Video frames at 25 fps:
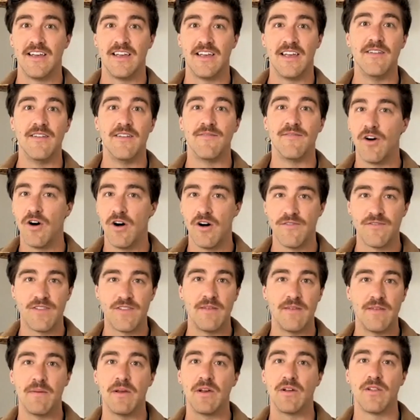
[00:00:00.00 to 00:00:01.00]
involved
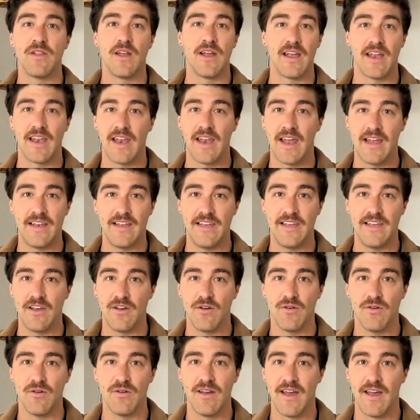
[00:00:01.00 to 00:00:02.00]
in building an
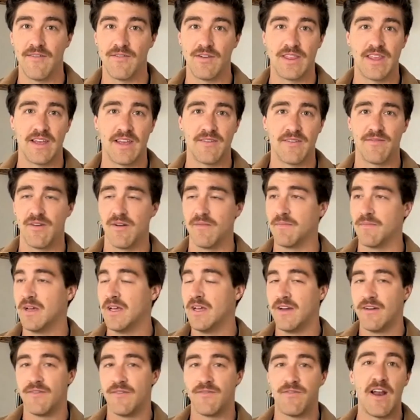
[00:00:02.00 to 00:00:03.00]
ADU, everything from
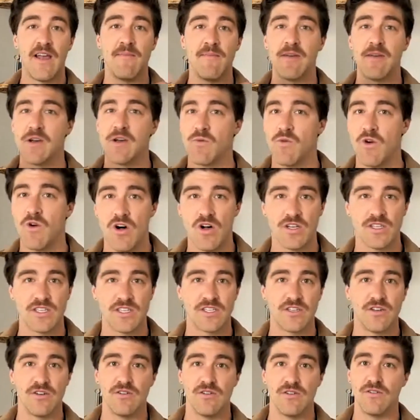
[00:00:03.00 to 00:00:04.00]
framing
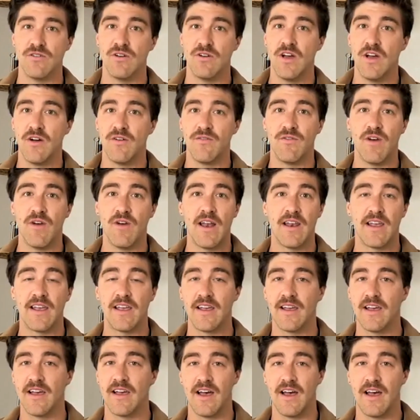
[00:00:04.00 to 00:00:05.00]
walls to
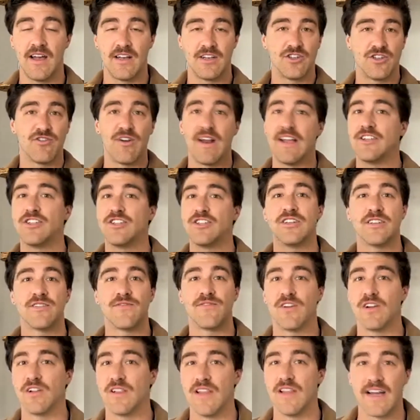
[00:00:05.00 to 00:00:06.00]
running uh, trenches
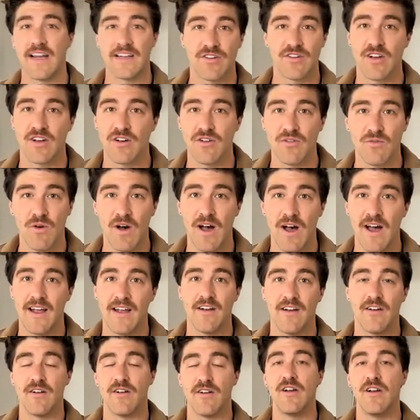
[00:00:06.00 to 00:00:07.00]
for electrical
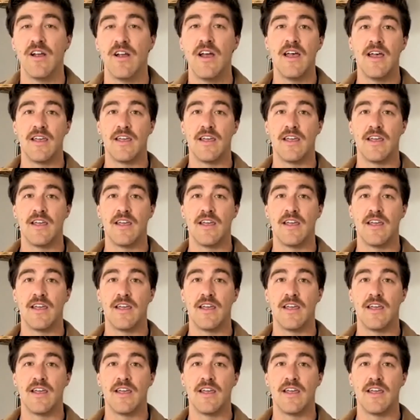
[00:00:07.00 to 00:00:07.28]
wire.